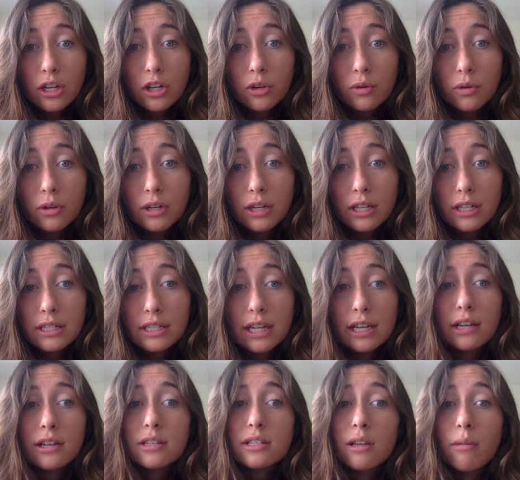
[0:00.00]
you would need to
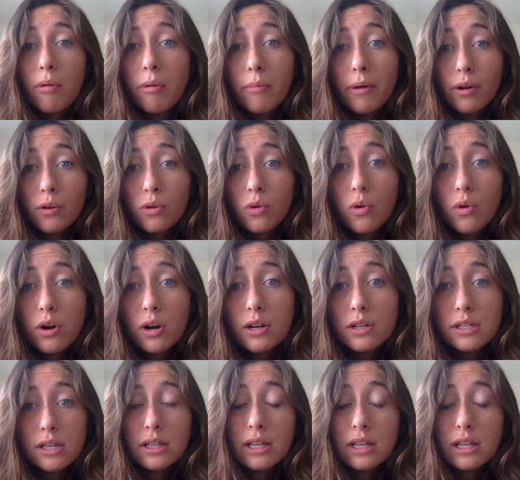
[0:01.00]
take a supplemental course,